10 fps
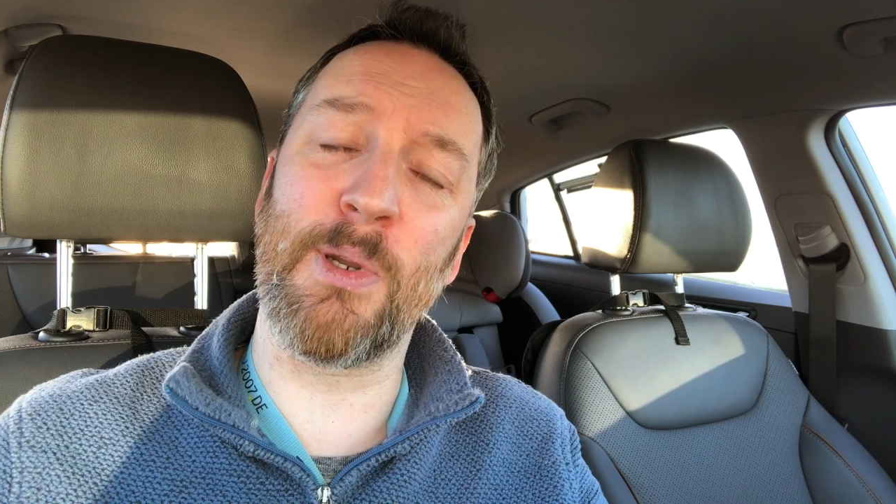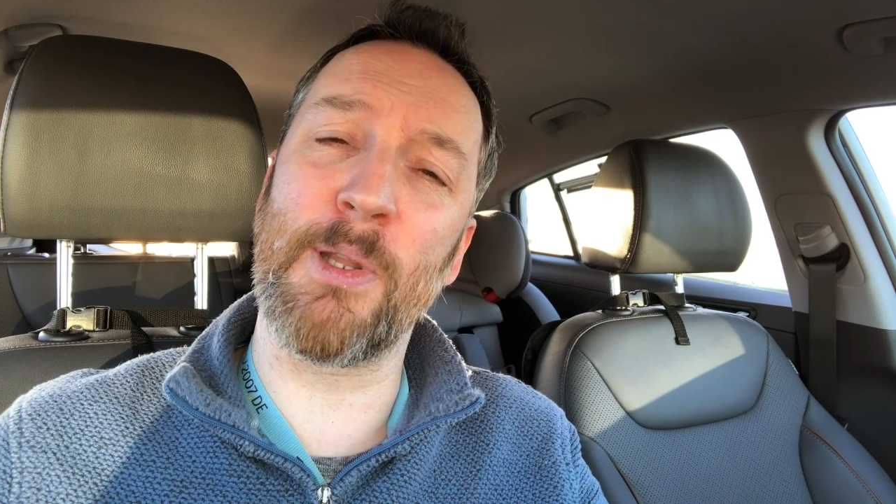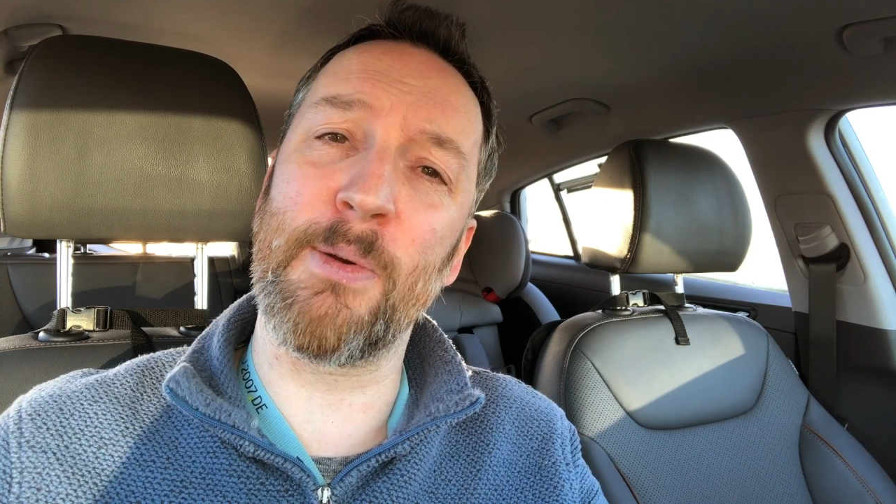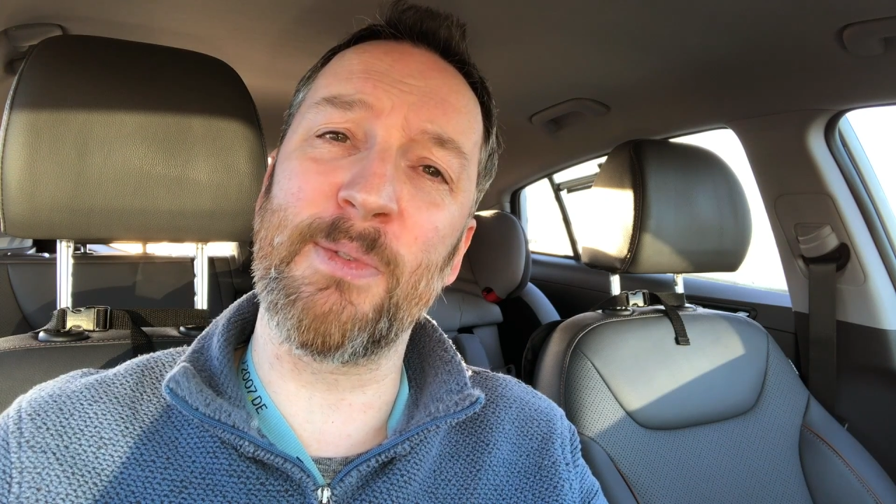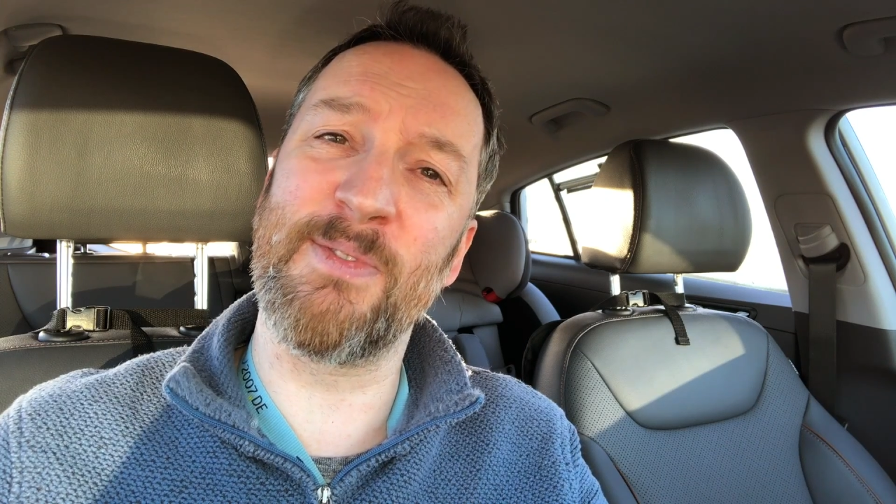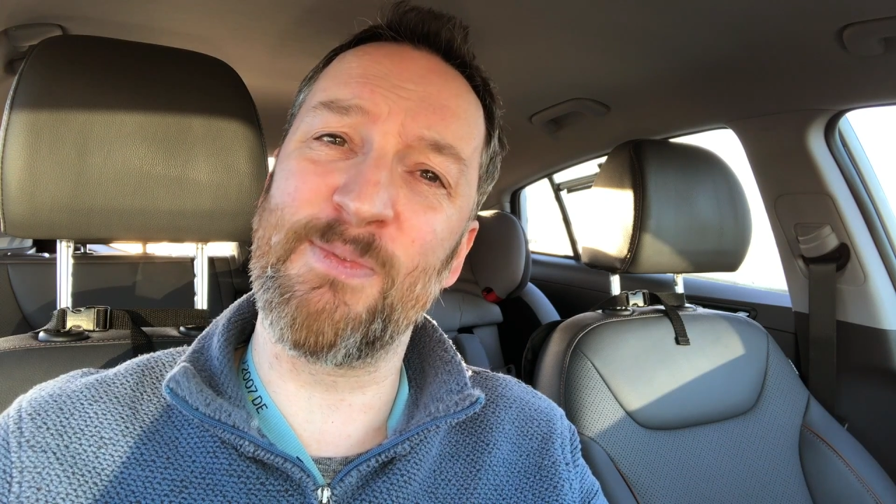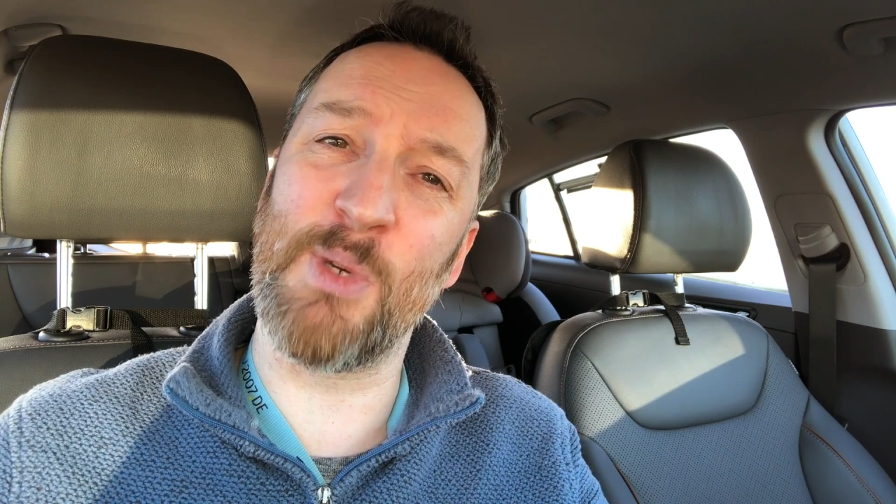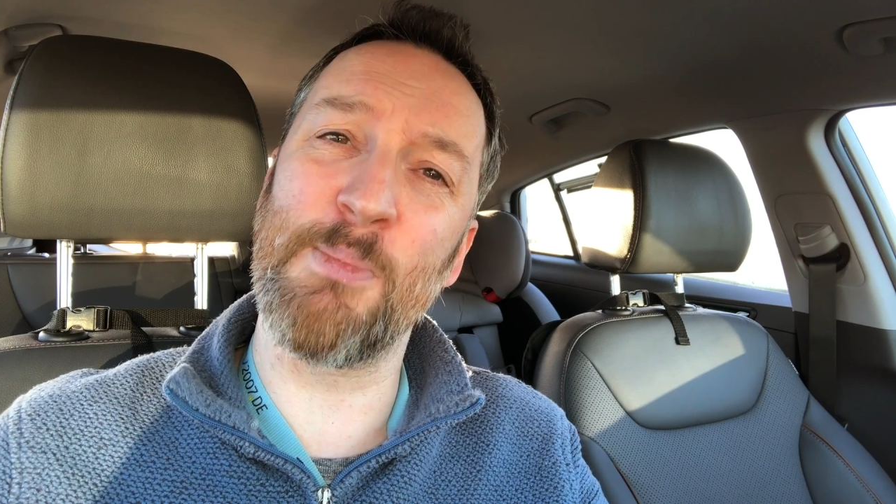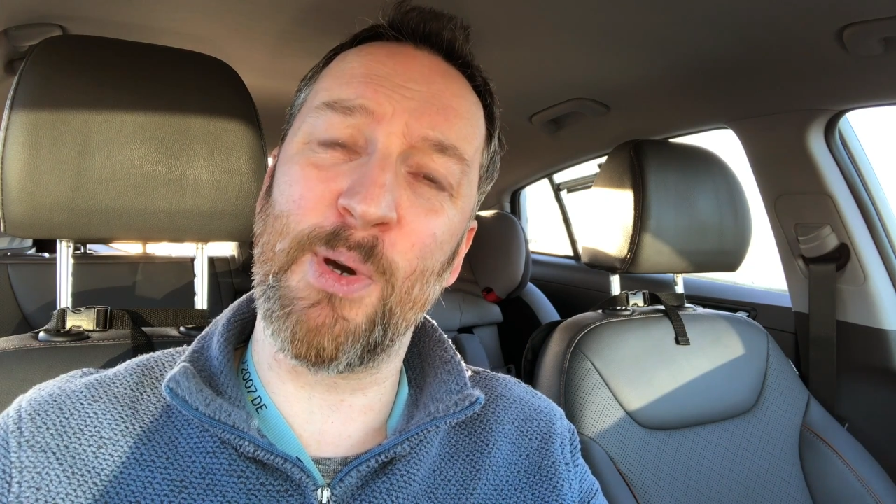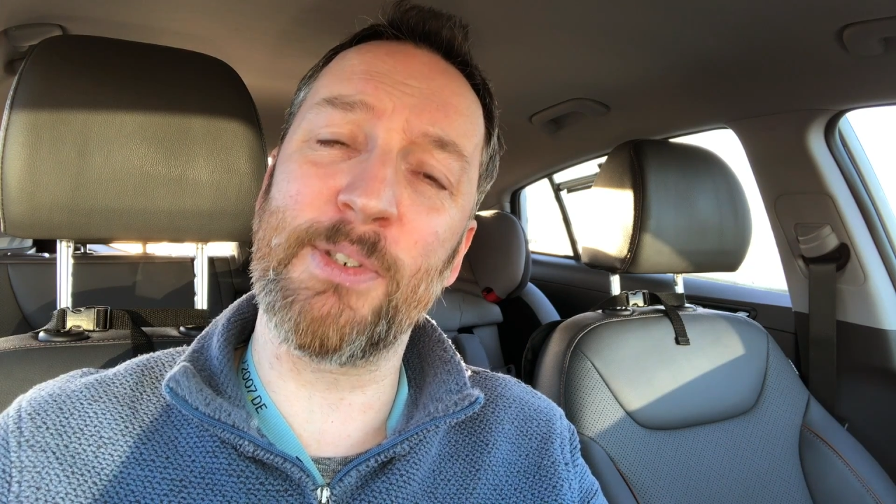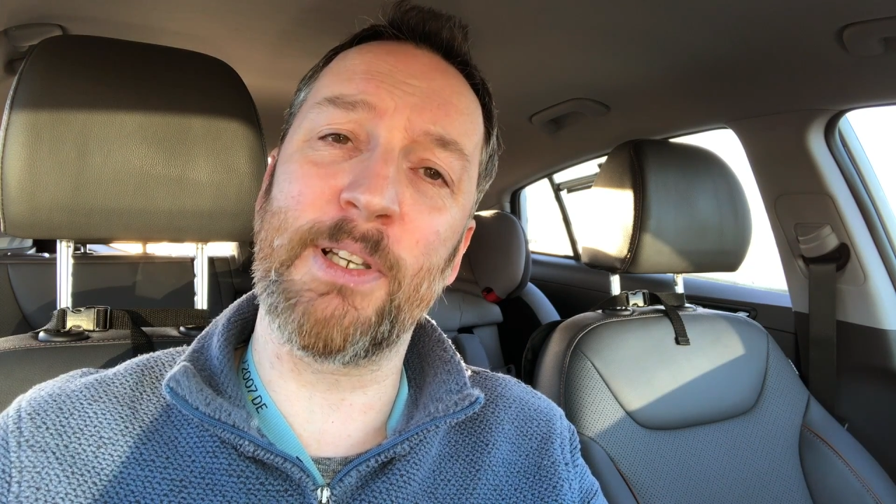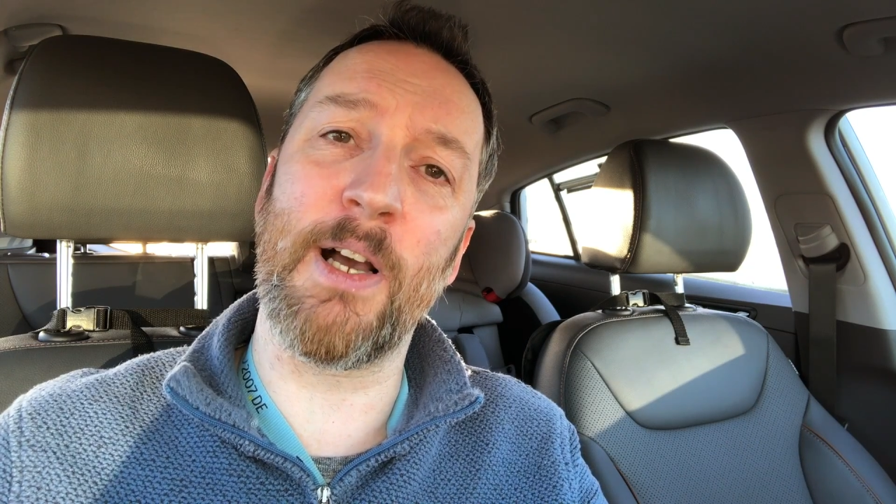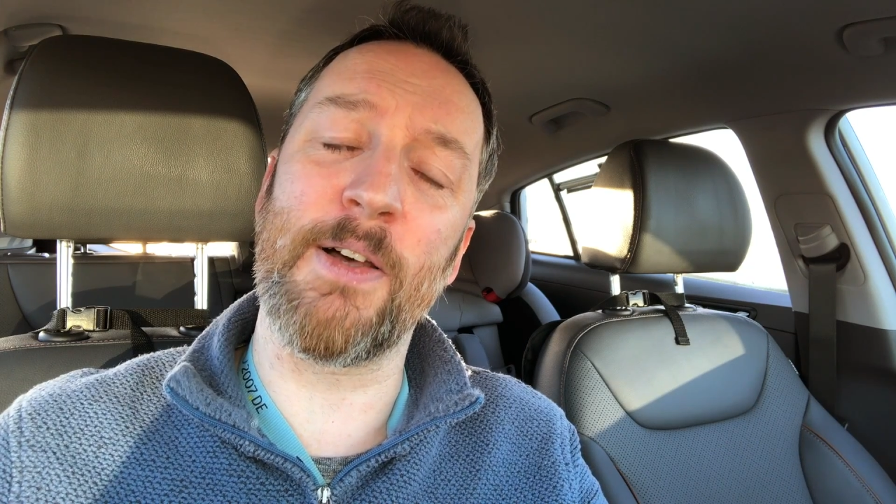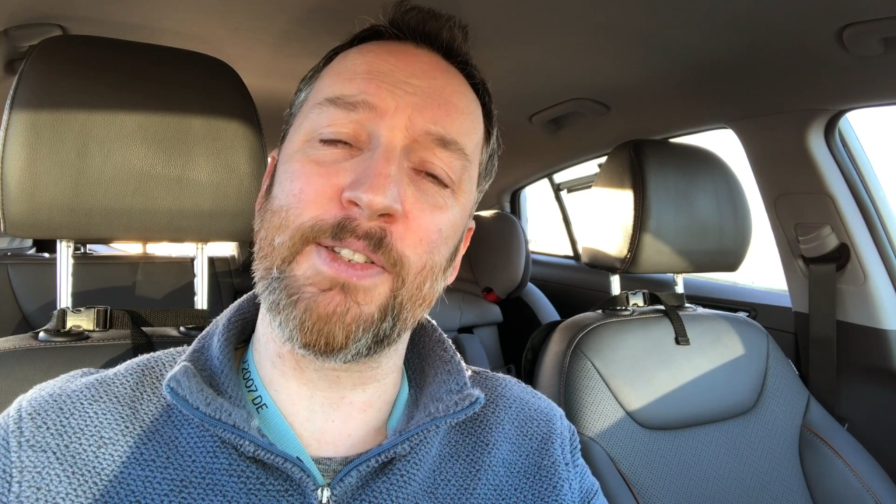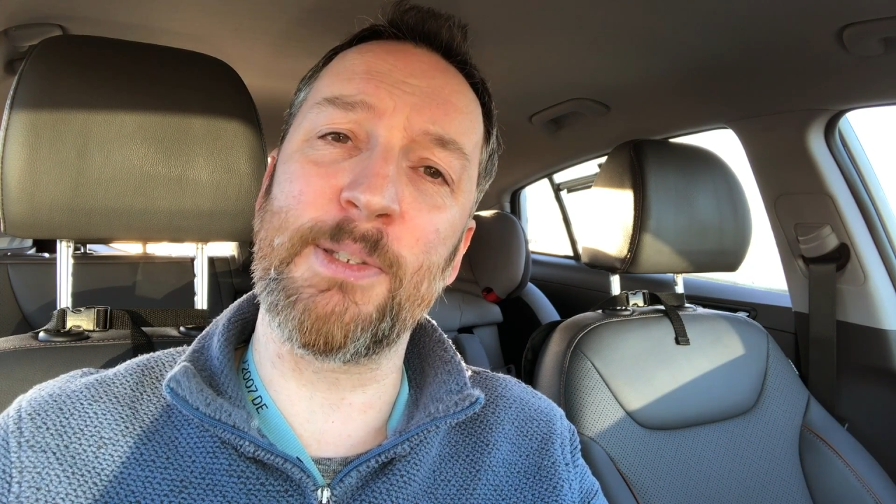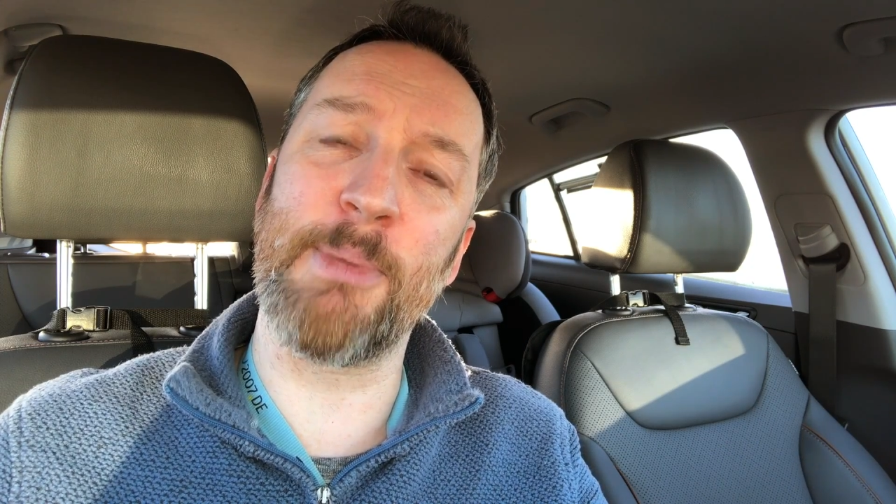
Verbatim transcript: although with modern cars,